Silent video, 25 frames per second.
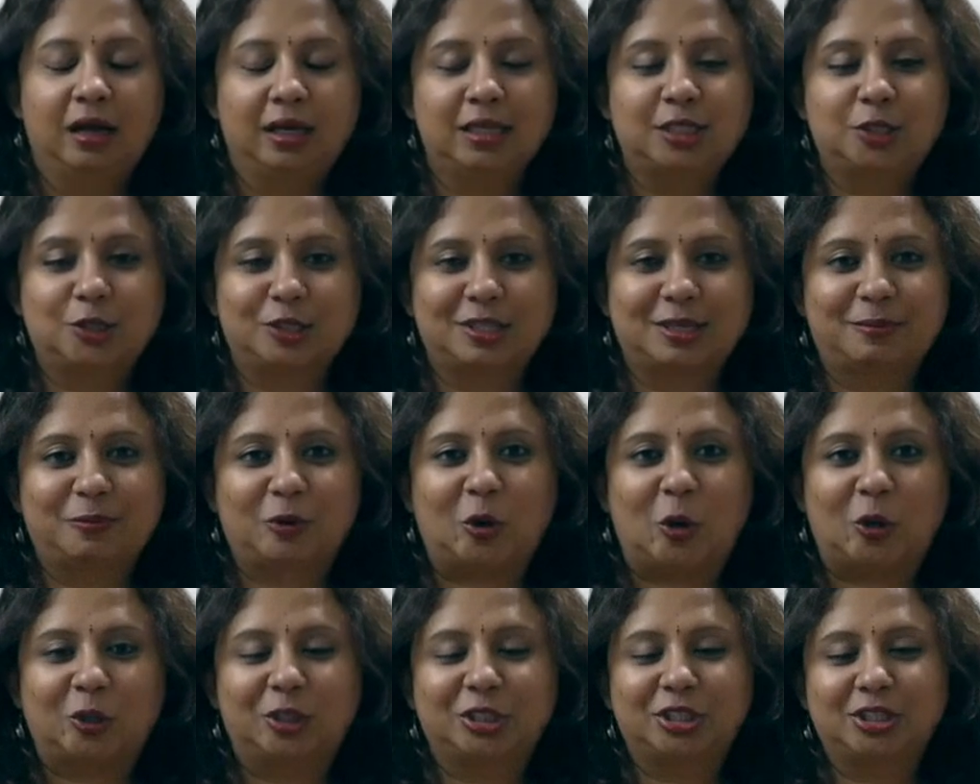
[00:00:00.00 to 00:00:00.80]
it's your
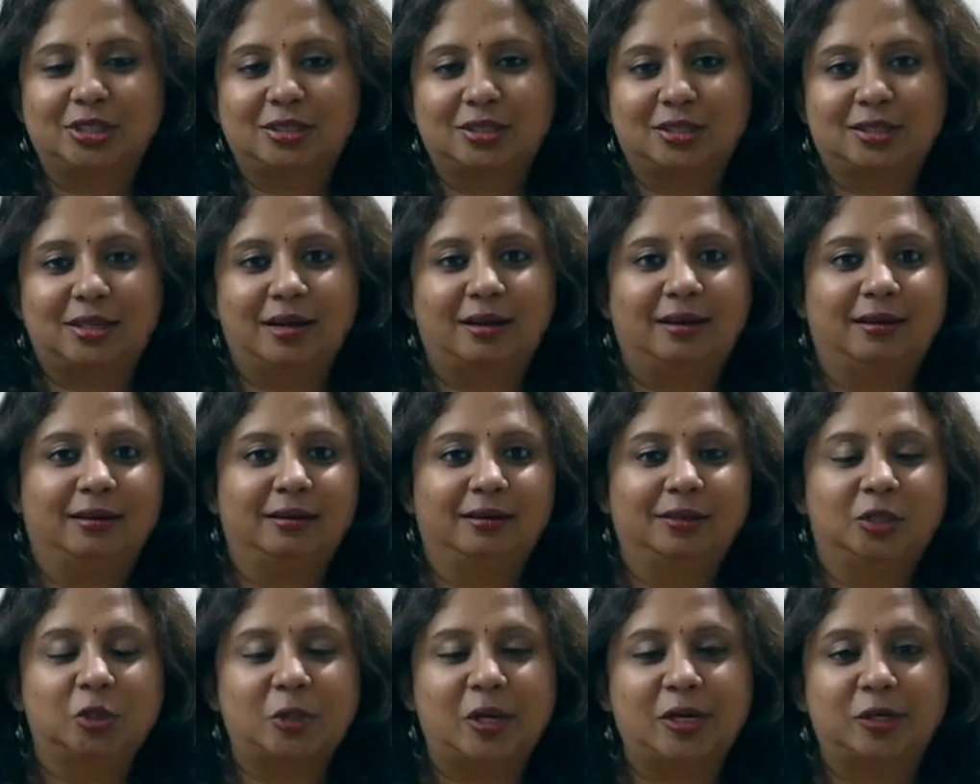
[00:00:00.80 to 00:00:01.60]
subconscious
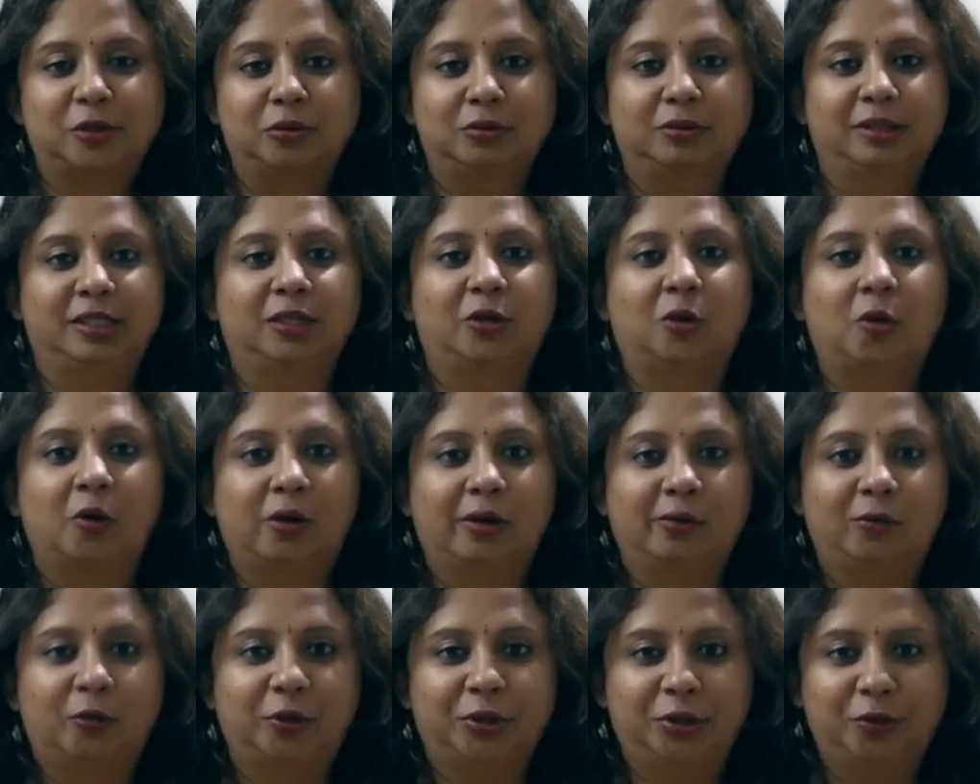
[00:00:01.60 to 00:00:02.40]
uh, trying to
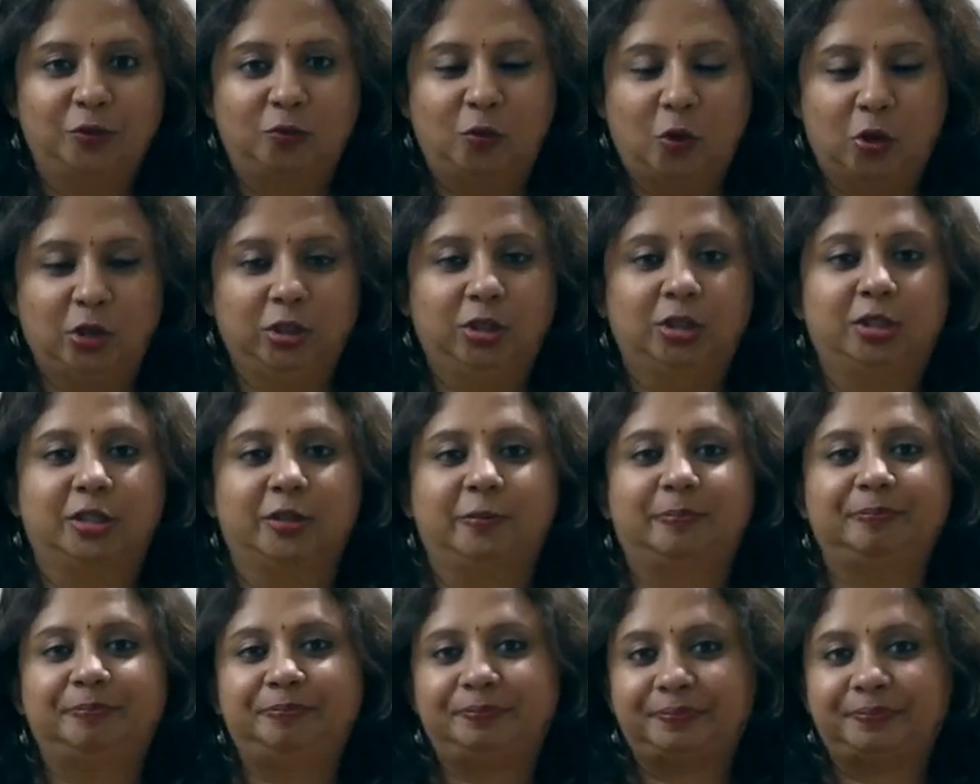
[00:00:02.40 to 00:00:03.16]
recall what you watched.